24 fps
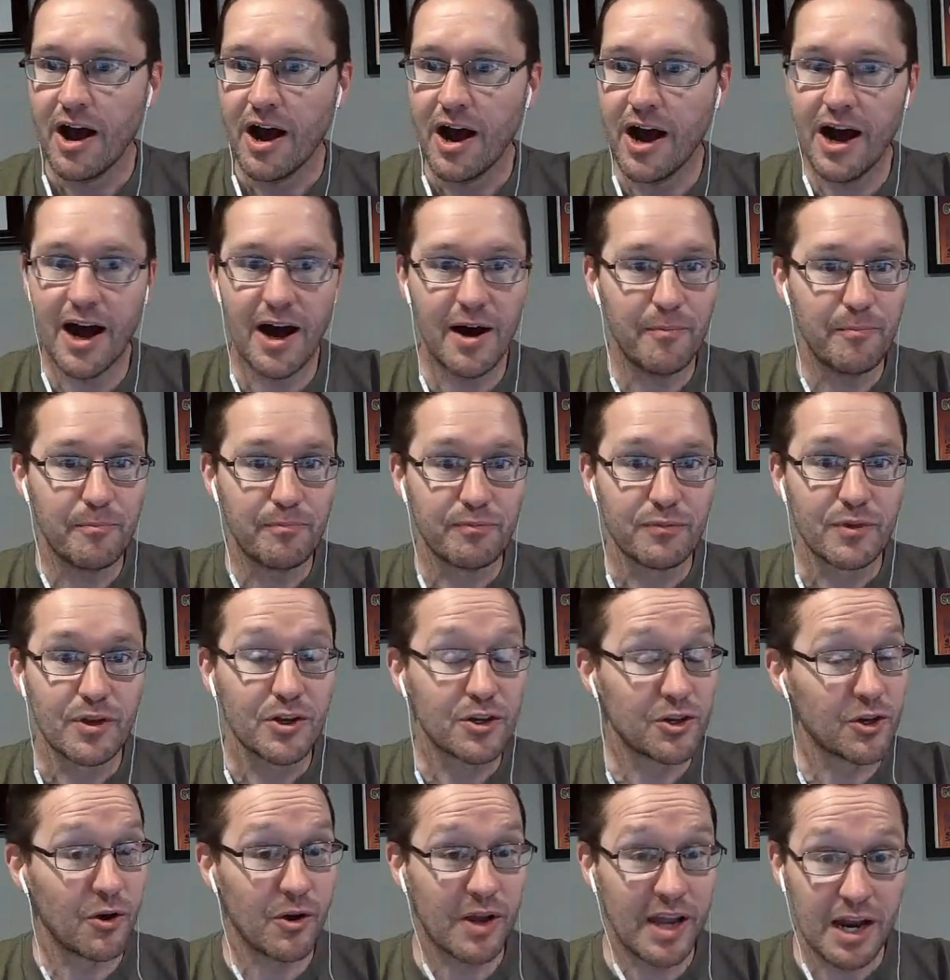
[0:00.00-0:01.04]
Um,
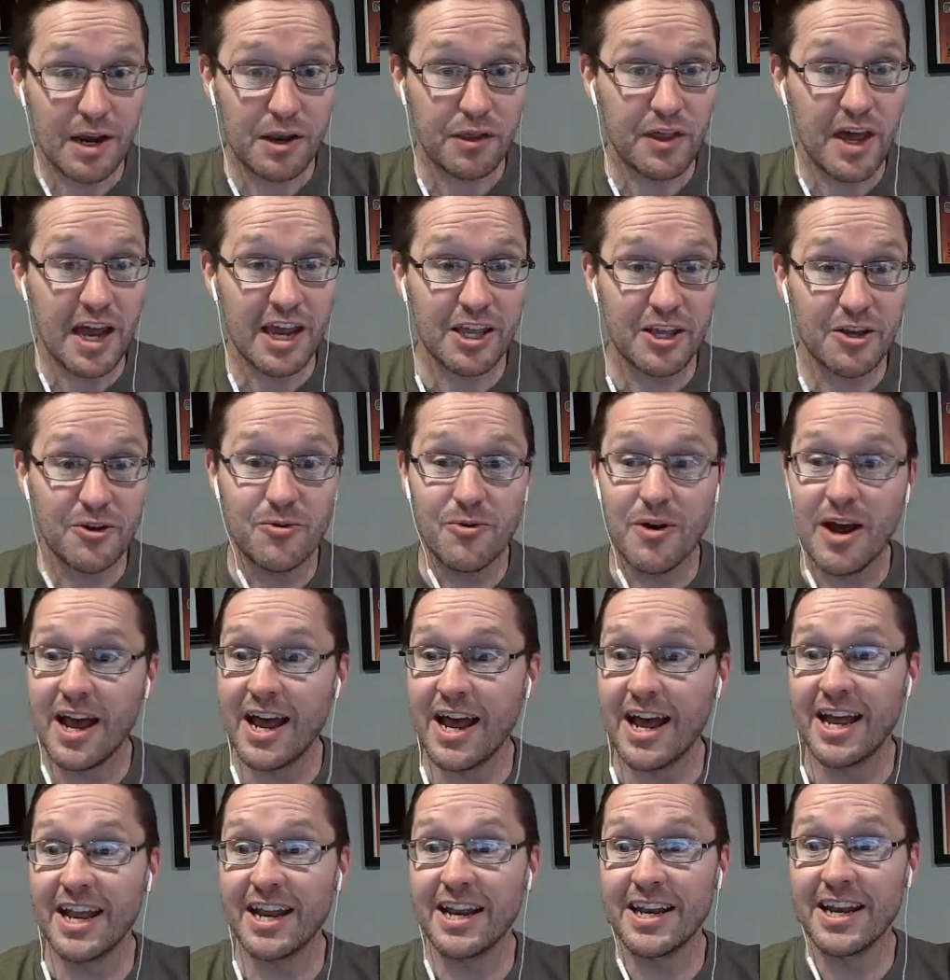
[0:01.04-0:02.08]
so again, thank you,
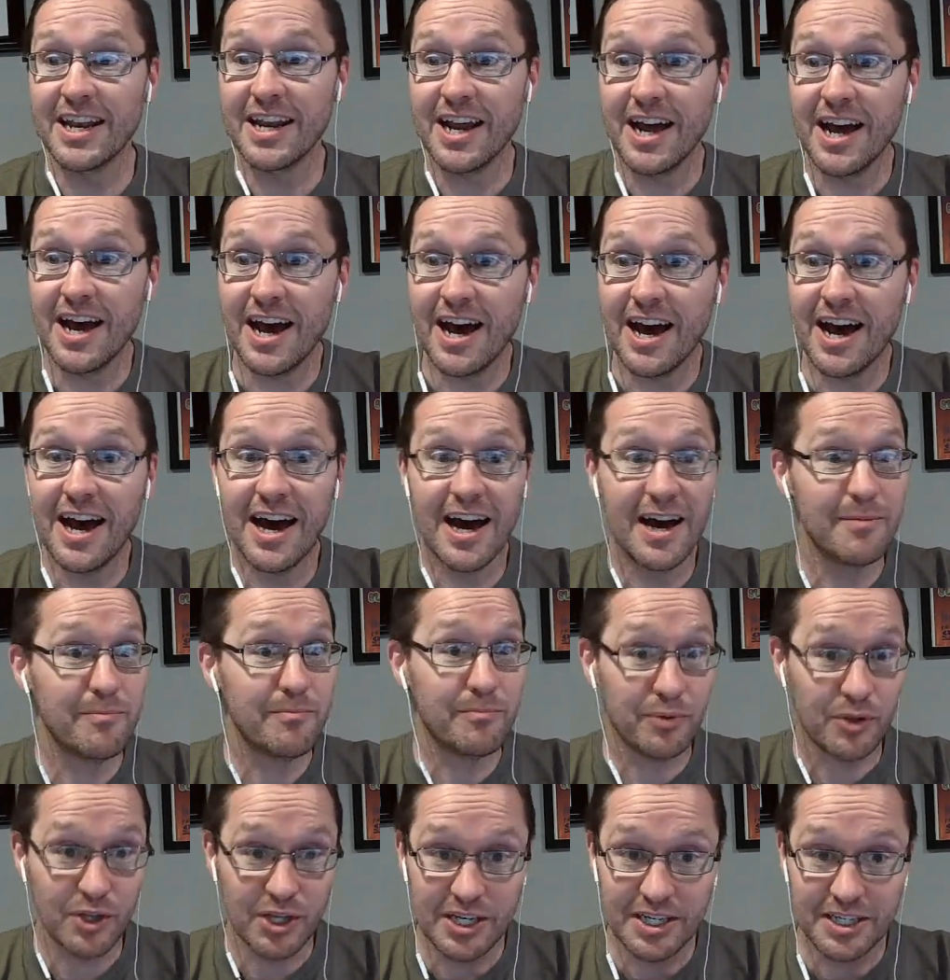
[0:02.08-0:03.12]
and uh,
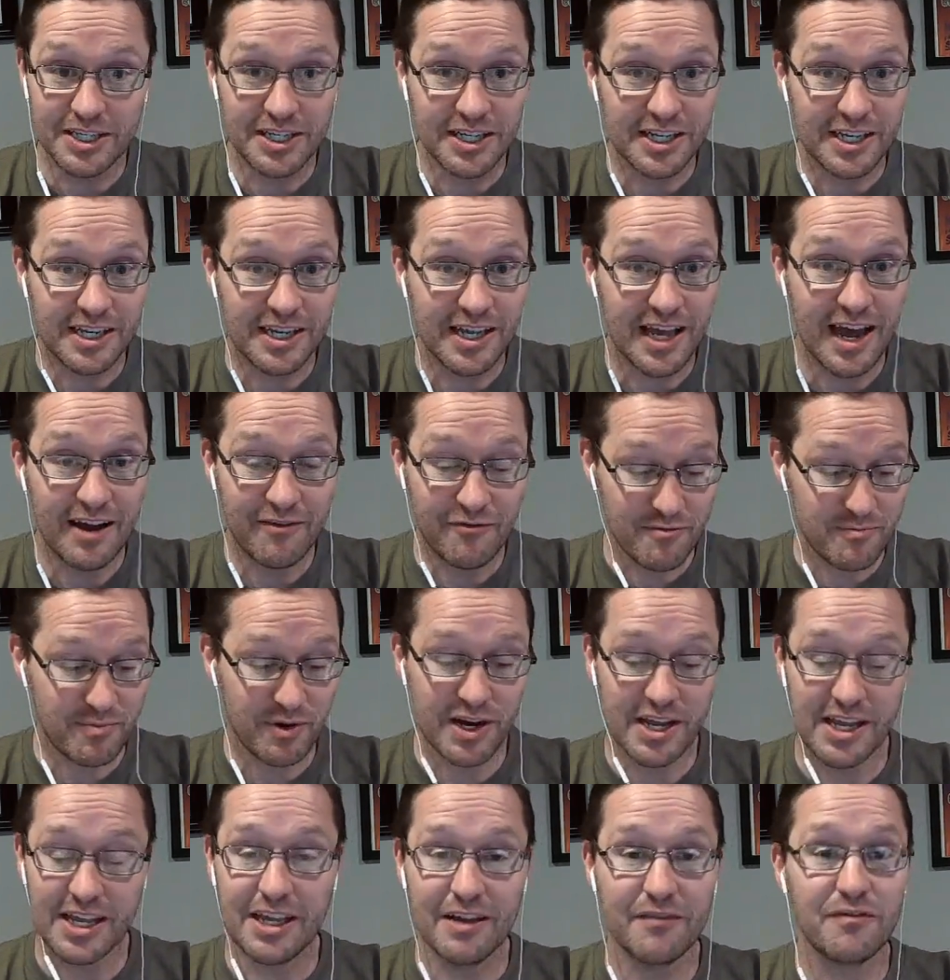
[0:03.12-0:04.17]
please
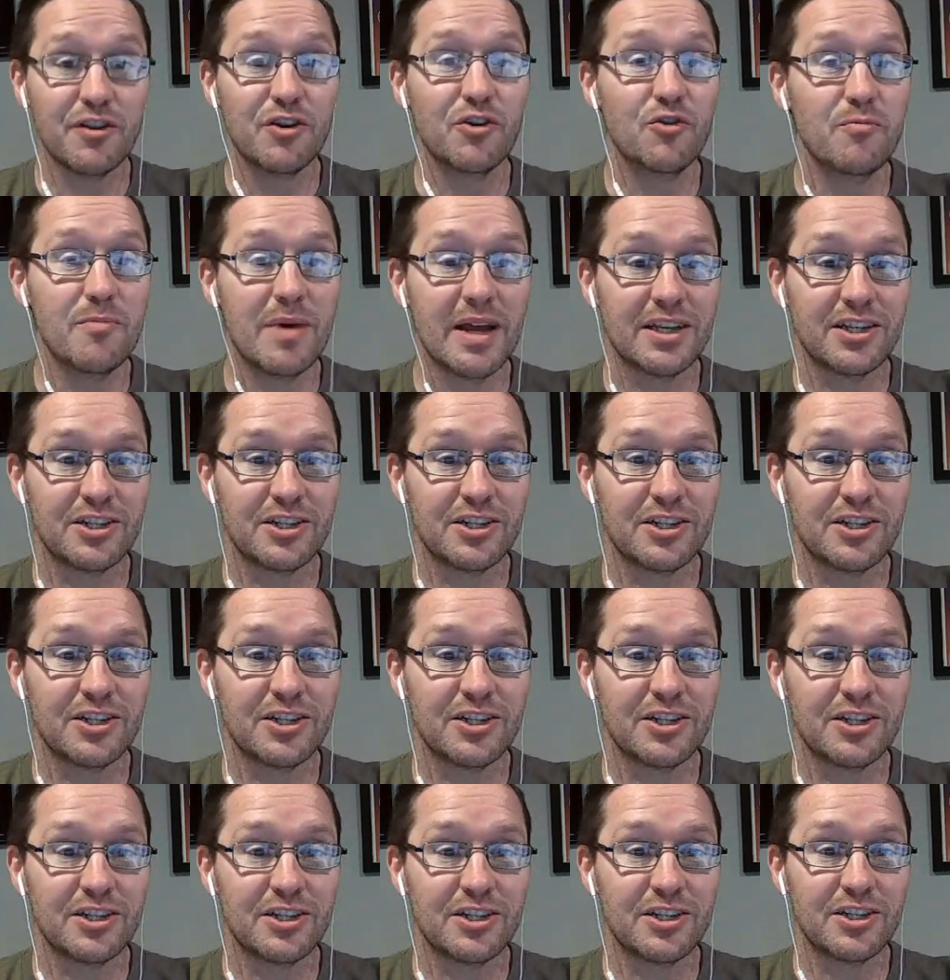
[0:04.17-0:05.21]
everybody give the new
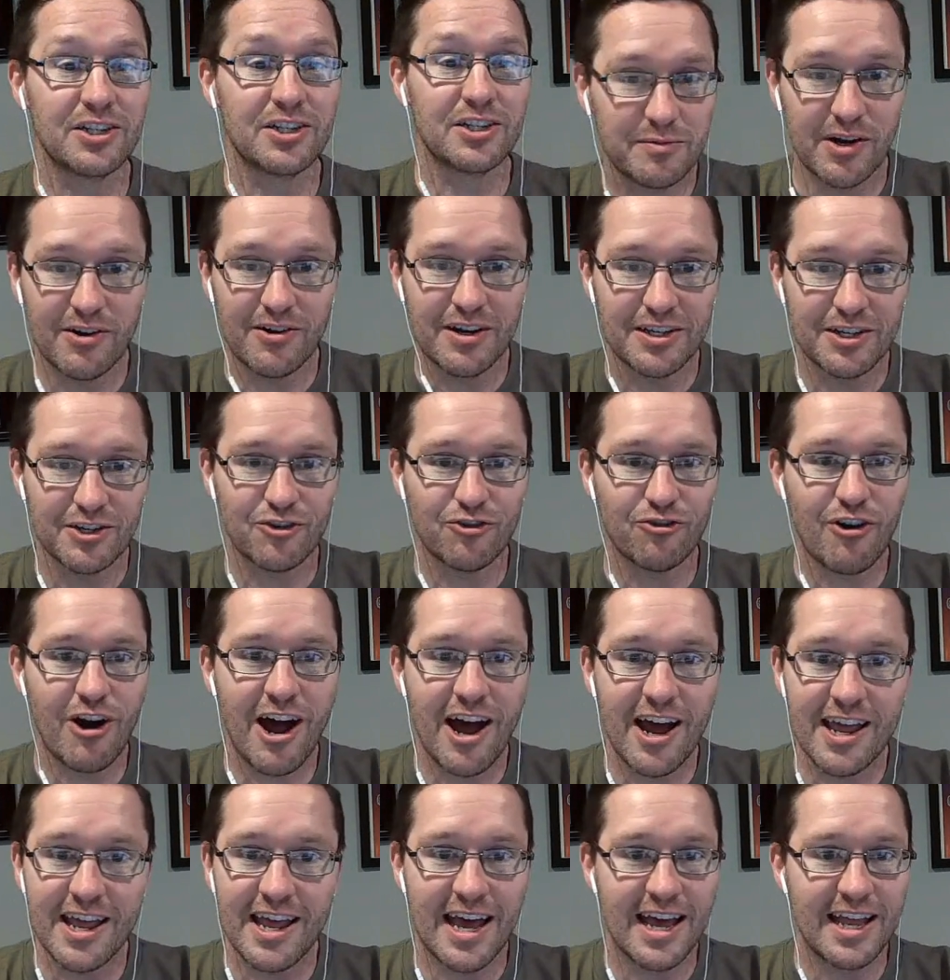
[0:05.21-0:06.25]
messenger experience a
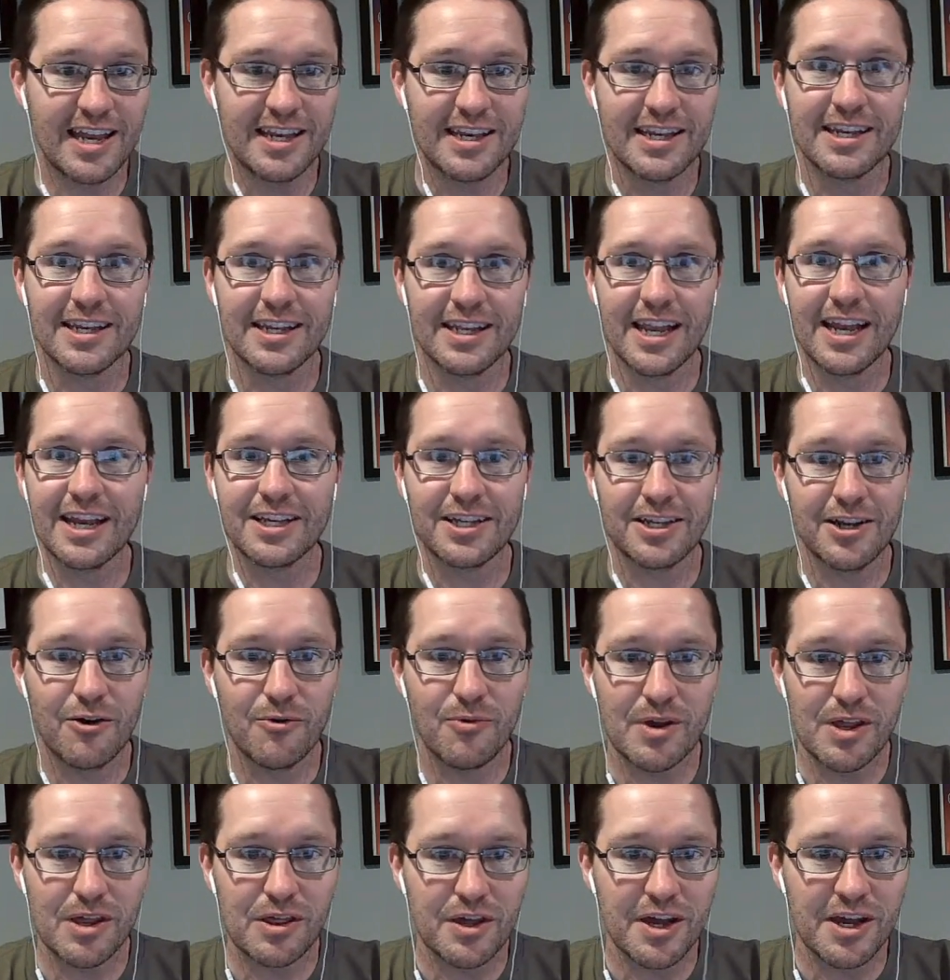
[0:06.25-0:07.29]
try and let us know
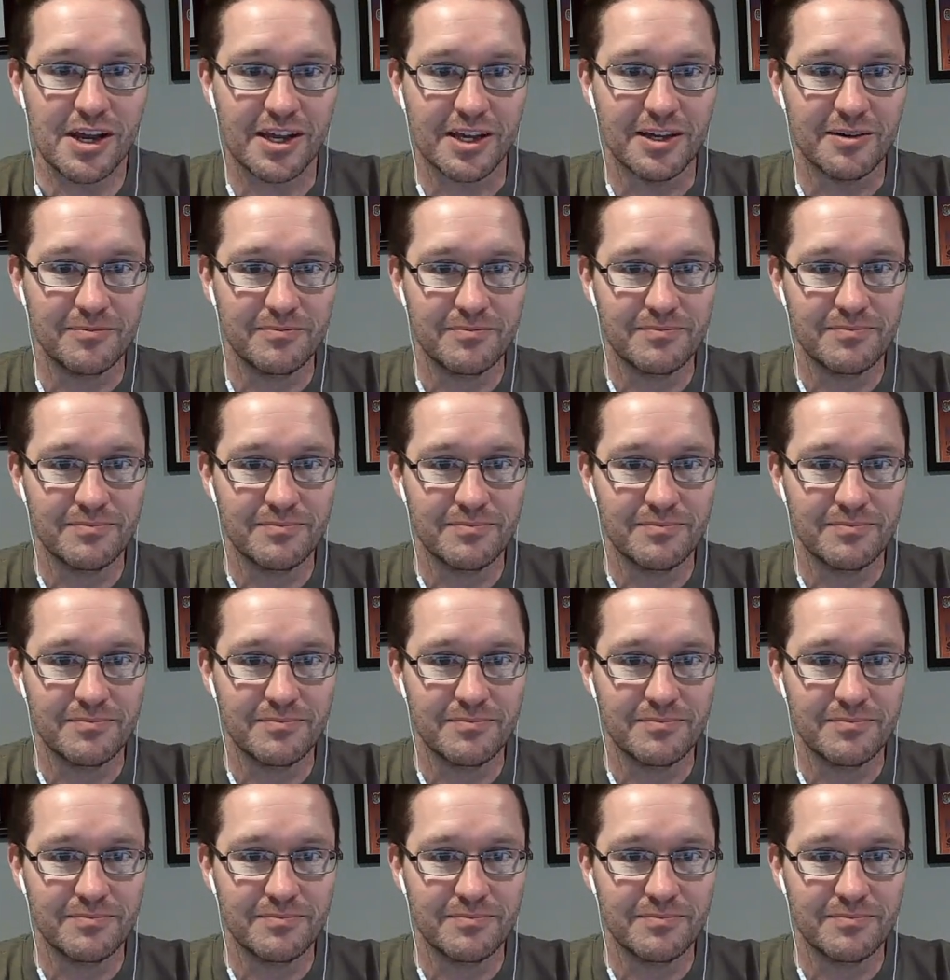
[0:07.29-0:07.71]
what you think.